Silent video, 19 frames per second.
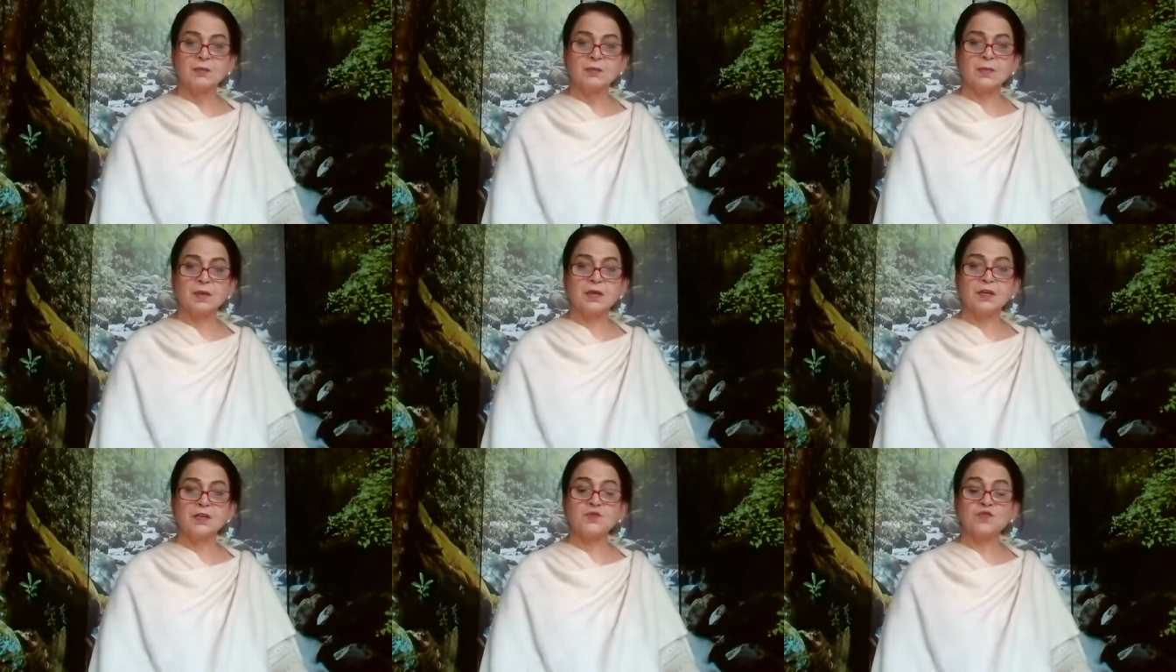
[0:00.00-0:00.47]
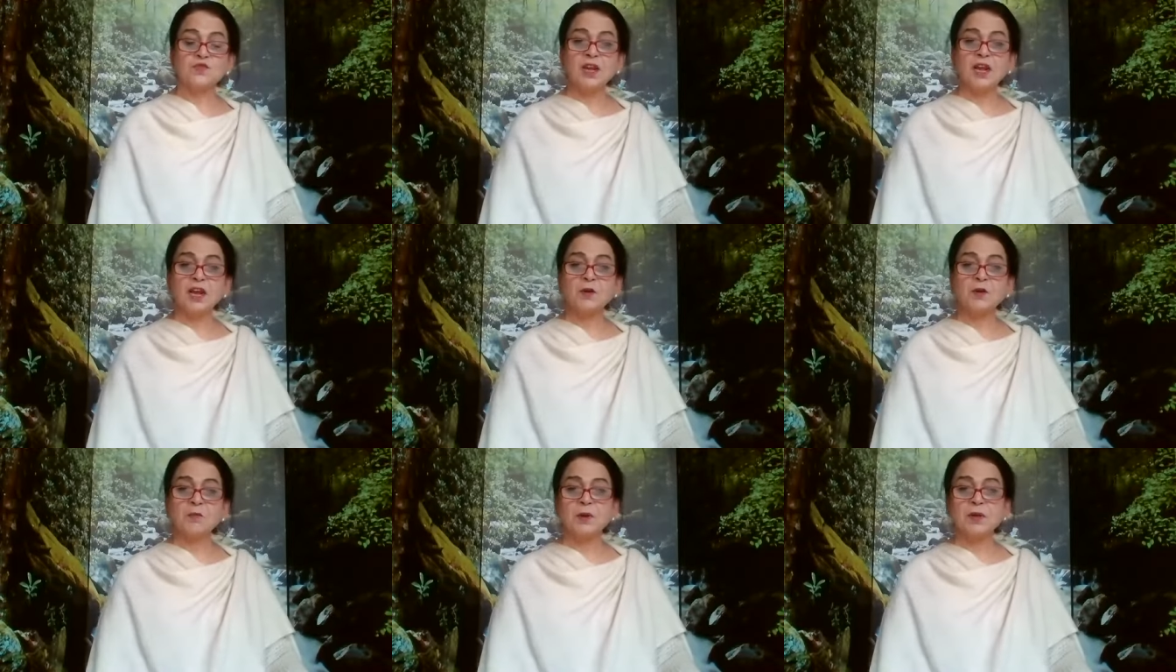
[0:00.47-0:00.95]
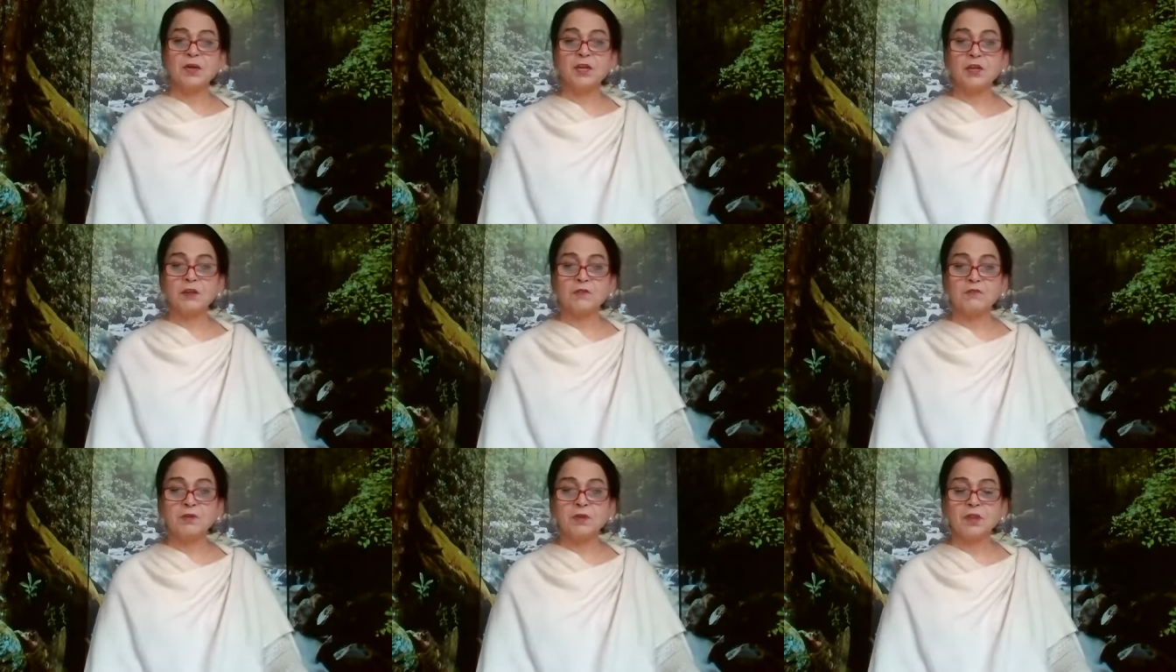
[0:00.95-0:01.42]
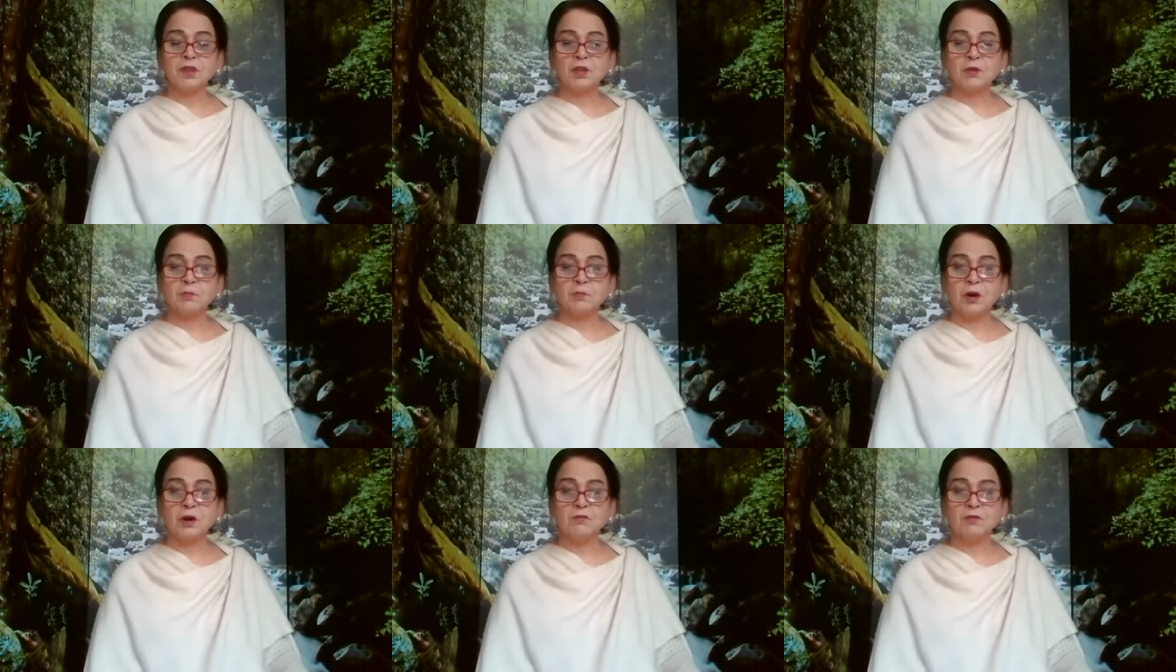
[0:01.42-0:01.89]
Because we have been given the
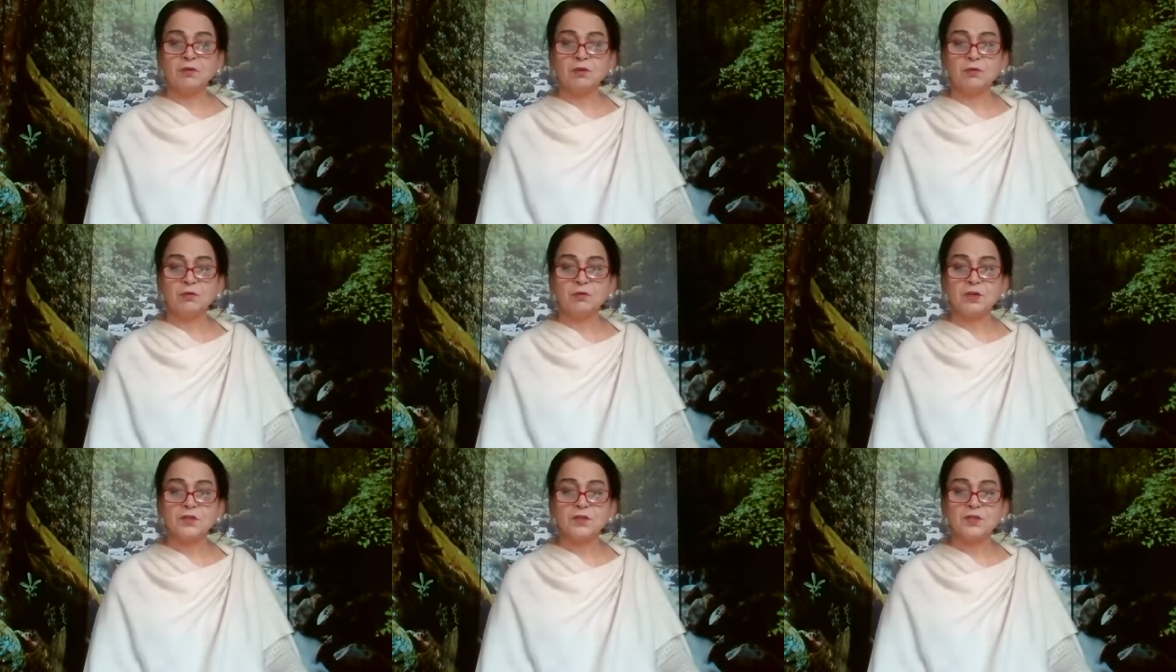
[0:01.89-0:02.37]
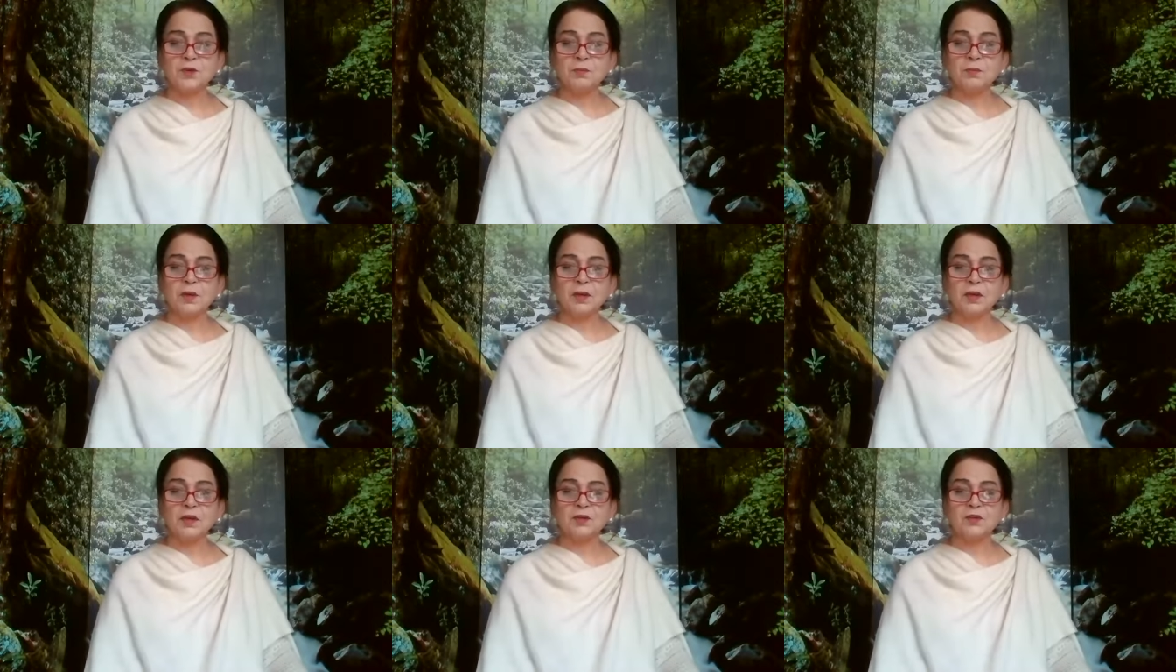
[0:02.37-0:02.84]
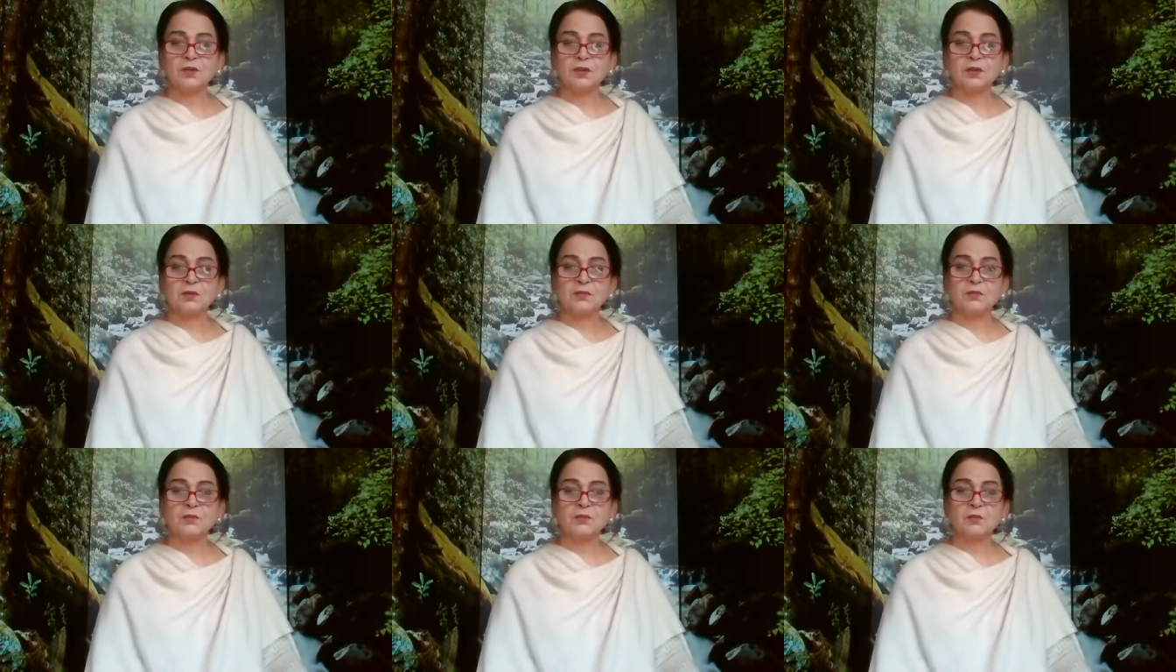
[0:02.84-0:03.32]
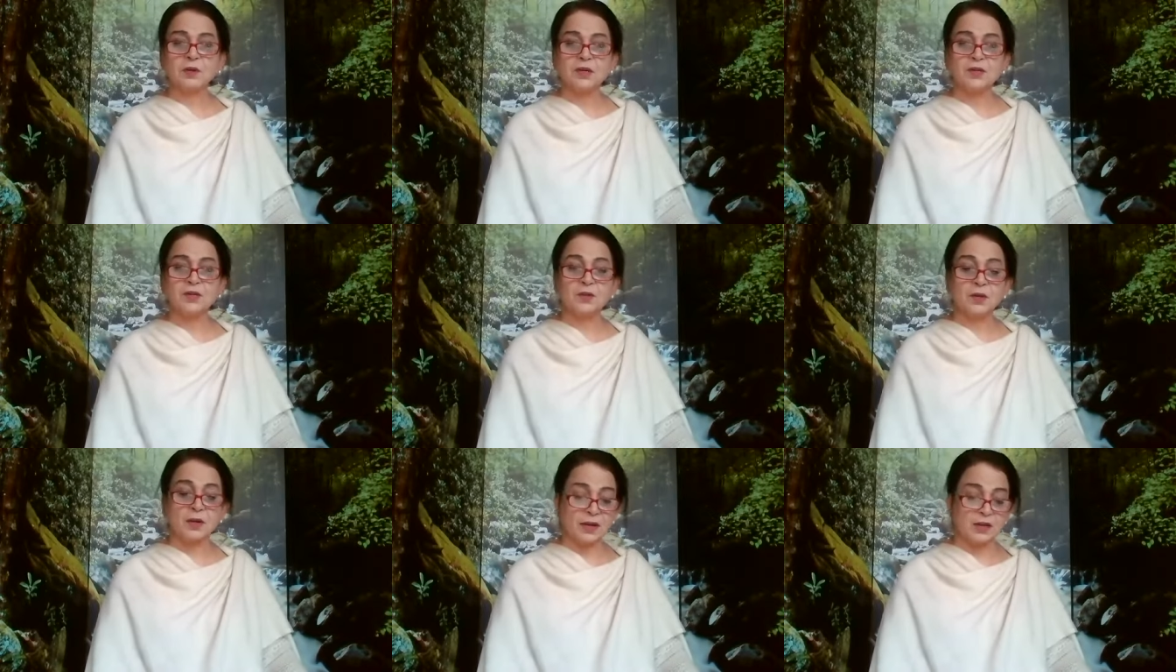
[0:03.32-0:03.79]
power to discriminate what
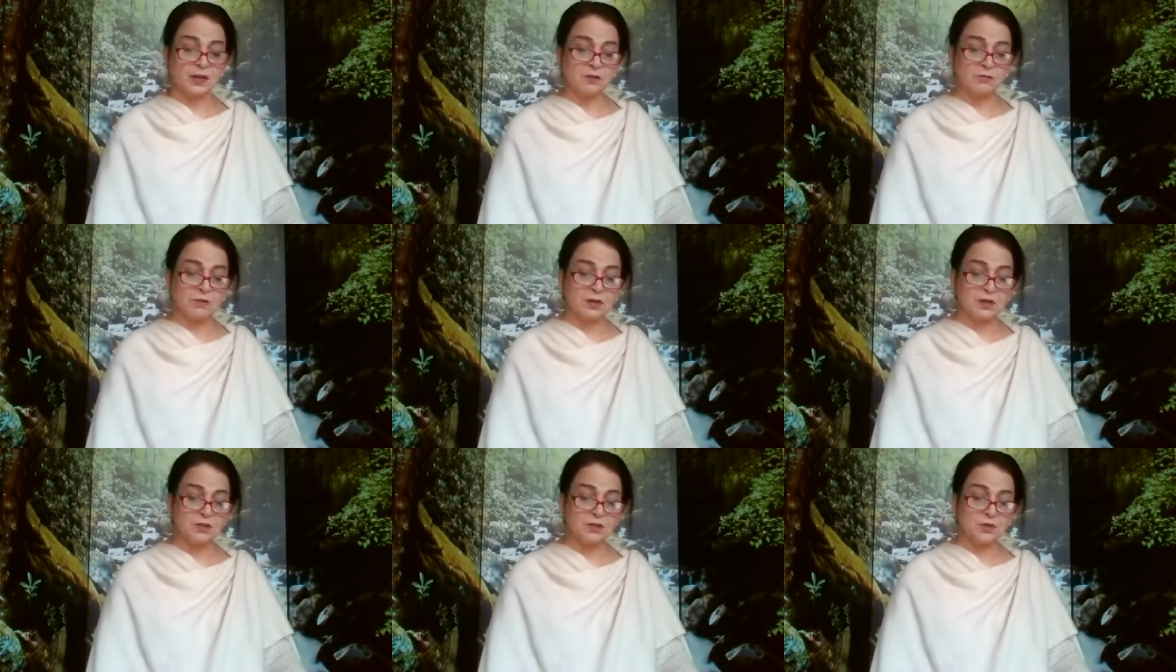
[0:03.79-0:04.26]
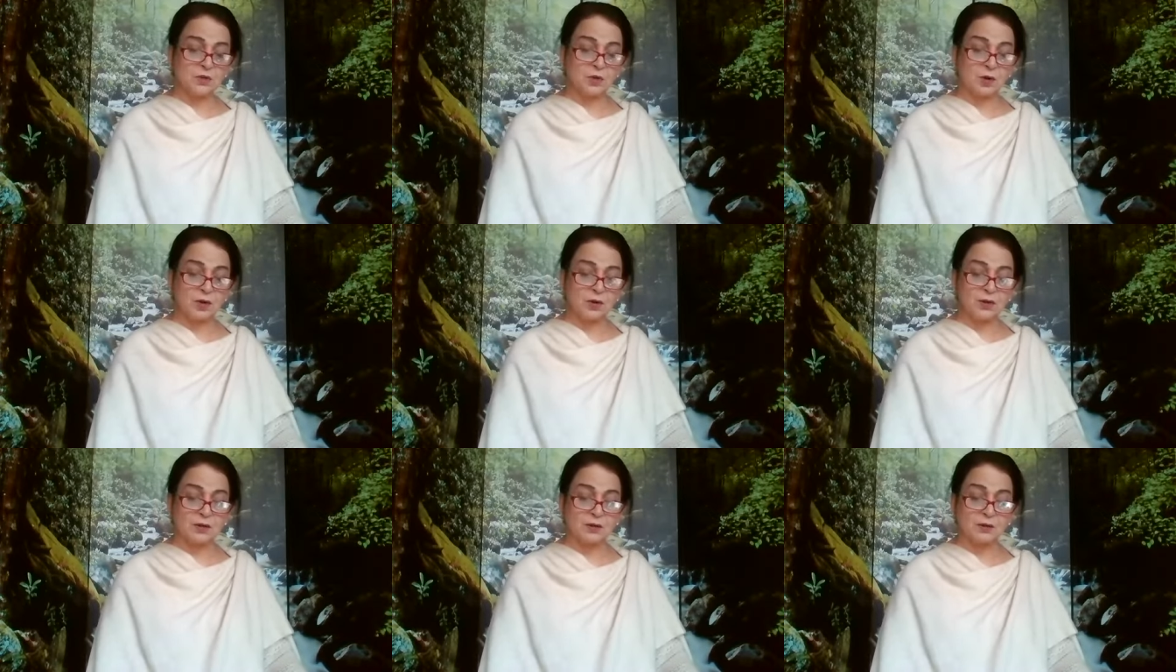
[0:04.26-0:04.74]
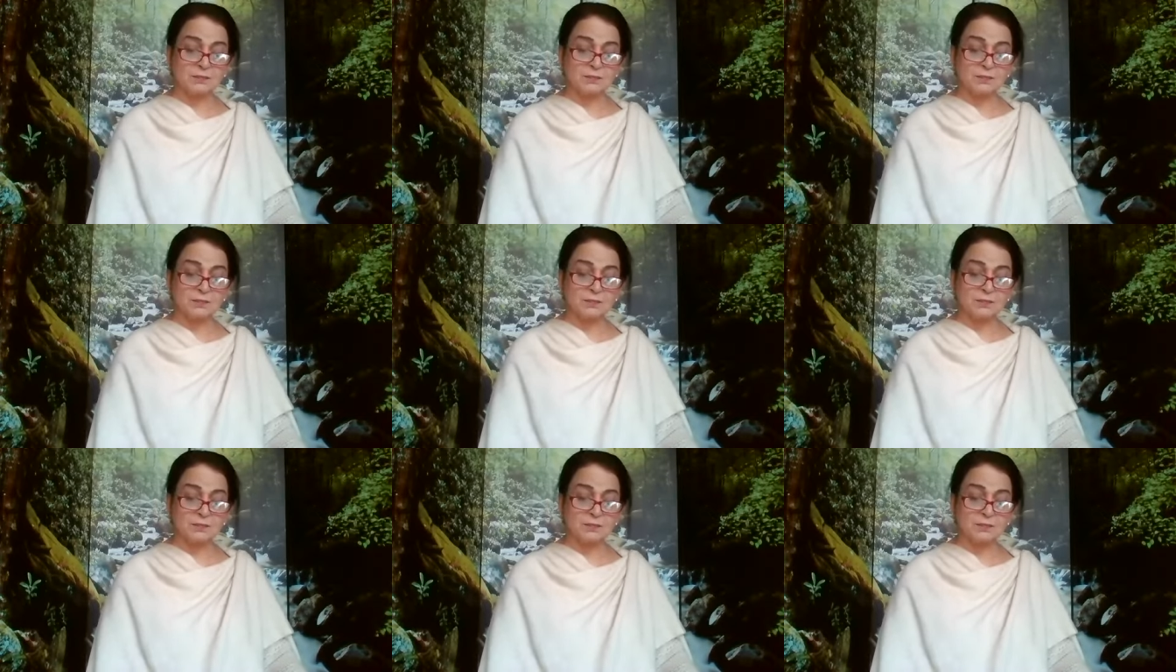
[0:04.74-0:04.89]
is right, what is wrong.